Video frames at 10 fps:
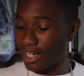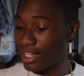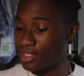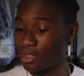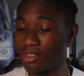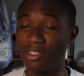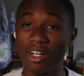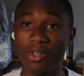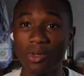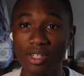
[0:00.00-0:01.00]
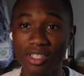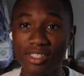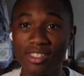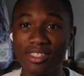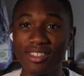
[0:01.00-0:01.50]
I saw the Dark
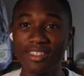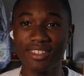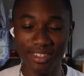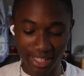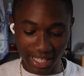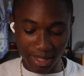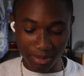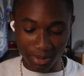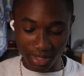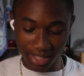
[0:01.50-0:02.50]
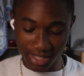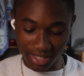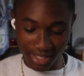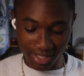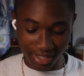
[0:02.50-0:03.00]
Horse that came through
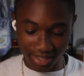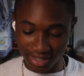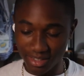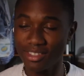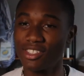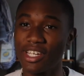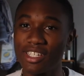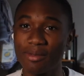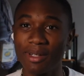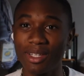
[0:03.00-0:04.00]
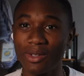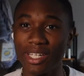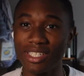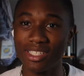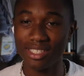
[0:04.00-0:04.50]
Clutch, changing my
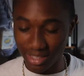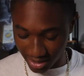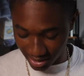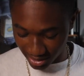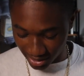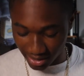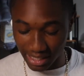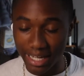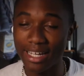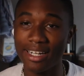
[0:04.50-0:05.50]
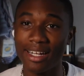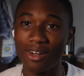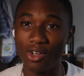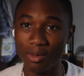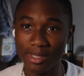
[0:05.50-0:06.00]
location because I had it
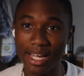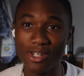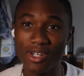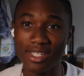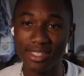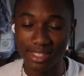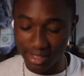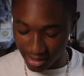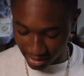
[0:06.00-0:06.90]
at home's address.